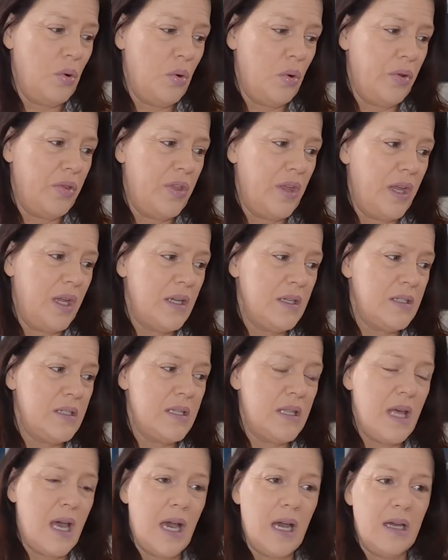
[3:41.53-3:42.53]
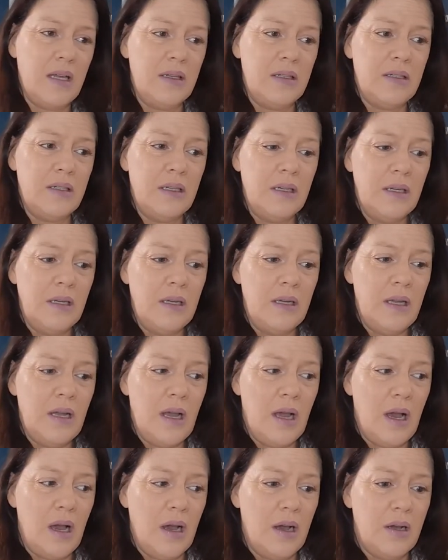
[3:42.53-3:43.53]
or things that
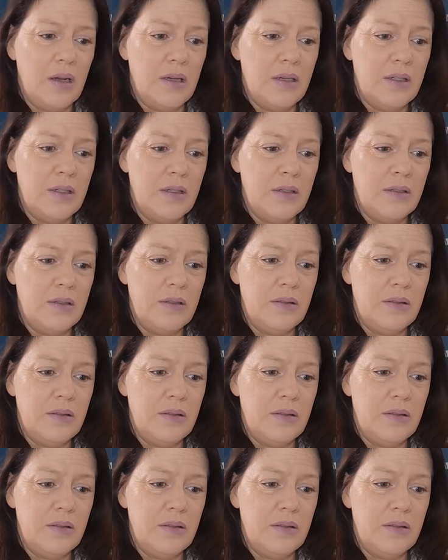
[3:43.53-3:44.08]
uh,